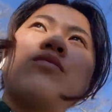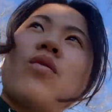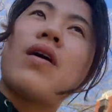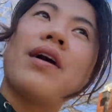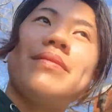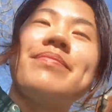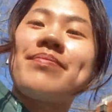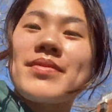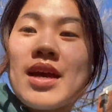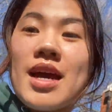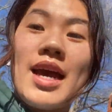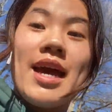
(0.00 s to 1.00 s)
warm
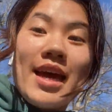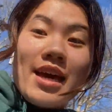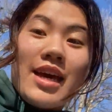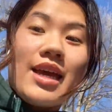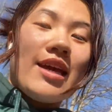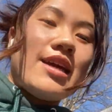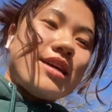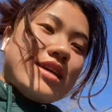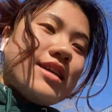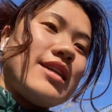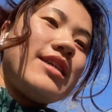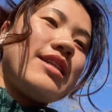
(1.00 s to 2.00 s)

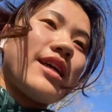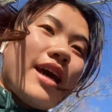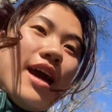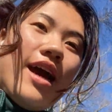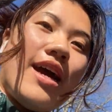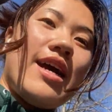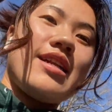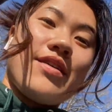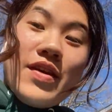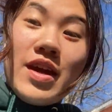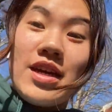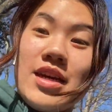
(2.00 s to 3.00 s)
and I had a
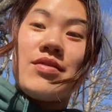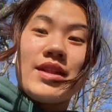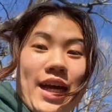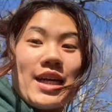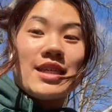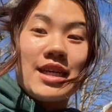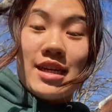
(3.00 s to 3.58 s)
very relaxing